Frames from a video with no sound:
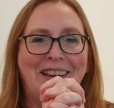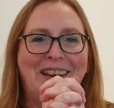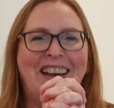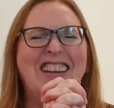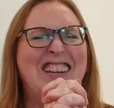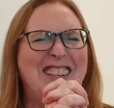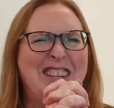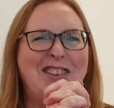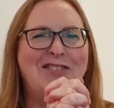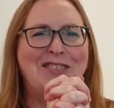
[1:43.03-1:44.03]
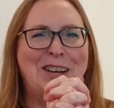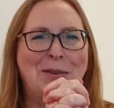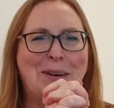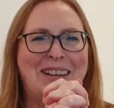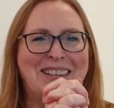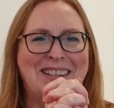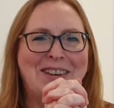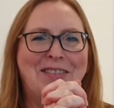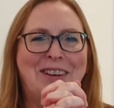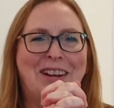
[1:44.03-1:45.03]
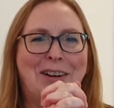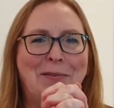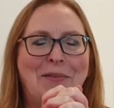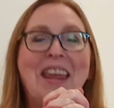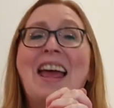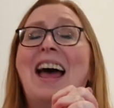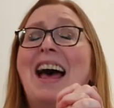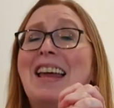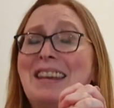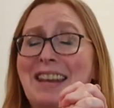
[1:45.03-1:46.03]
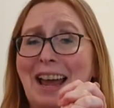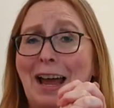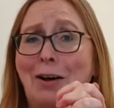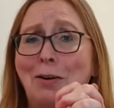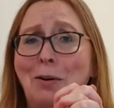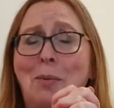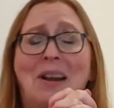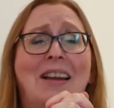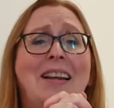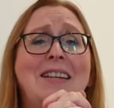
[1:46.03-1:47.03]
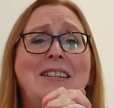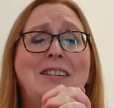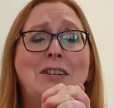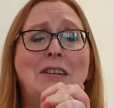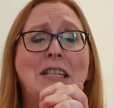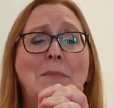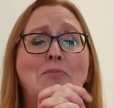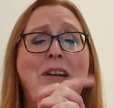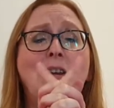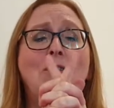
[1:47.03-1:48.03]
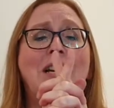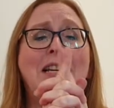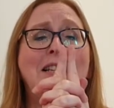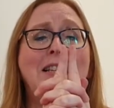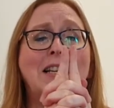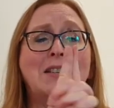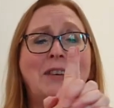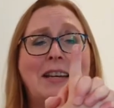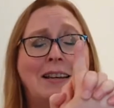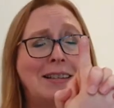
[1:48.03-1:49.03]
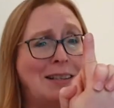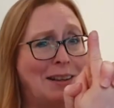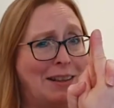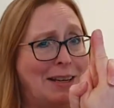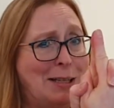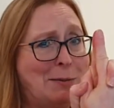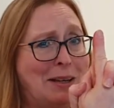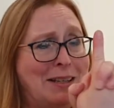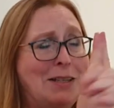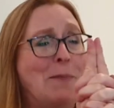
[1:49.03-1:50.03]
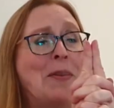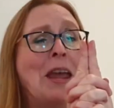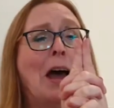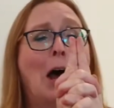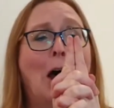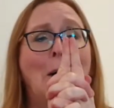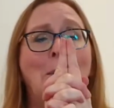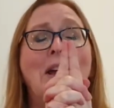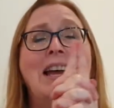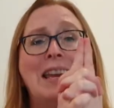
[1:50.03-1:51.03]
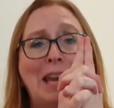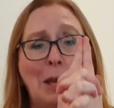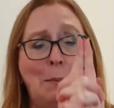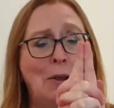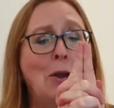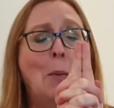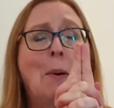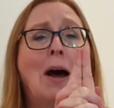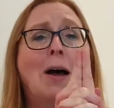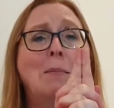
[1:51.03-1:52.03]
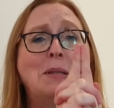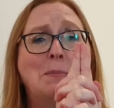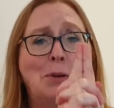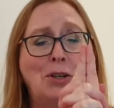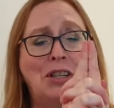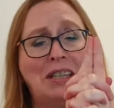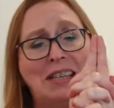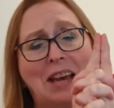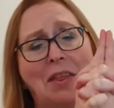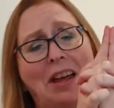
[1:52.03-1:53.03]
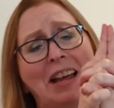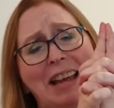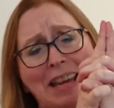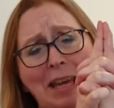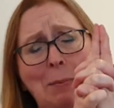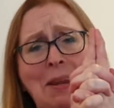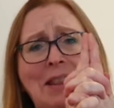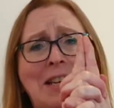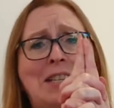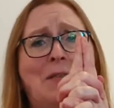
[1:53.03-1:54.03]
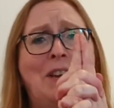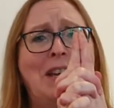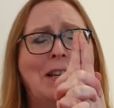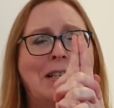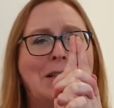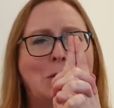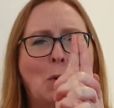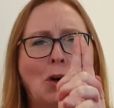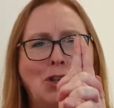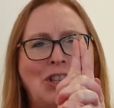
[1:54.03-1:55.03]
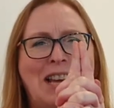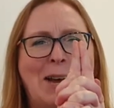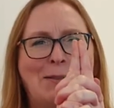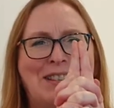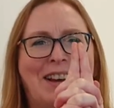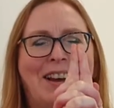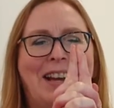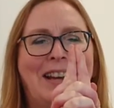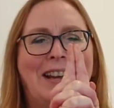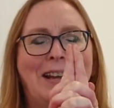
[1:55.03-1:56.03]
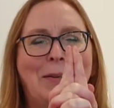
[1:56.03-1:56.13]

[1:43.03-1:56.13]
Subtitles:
You're doing really well so far. And now what I'd like you to do is to bring your index fingers, these ones, up, keeping your palms pushing together, keeping these fingers squashed down tightly.